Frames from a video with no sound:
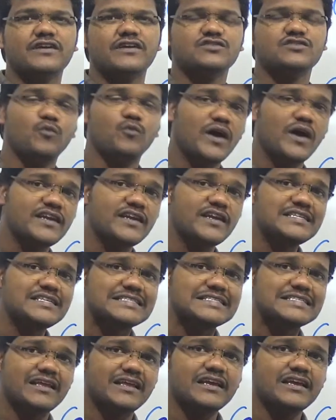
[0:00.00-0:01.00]
One is
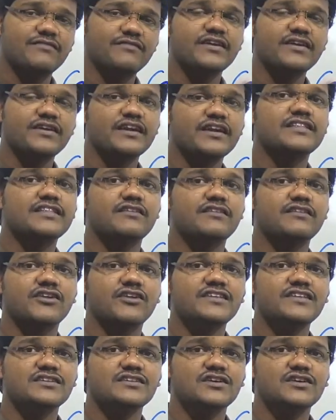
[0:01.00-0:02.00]
steric effect and the one
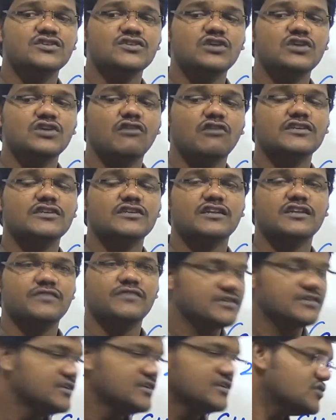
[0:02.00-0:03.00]
is solvation effect.
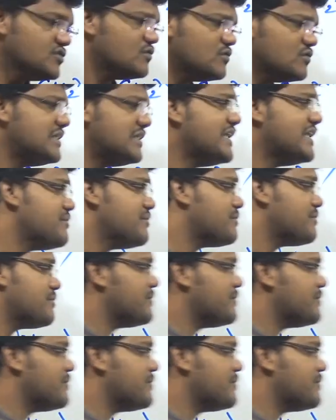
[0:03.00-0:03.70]
So let